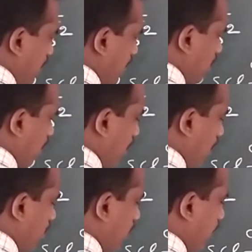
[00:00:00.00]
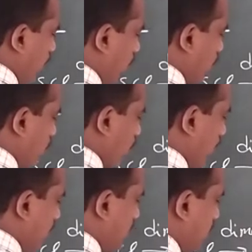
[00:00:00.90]
with all the 4
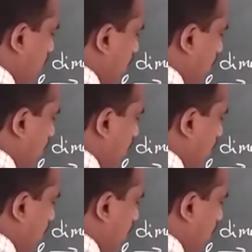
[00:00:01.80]
chlorines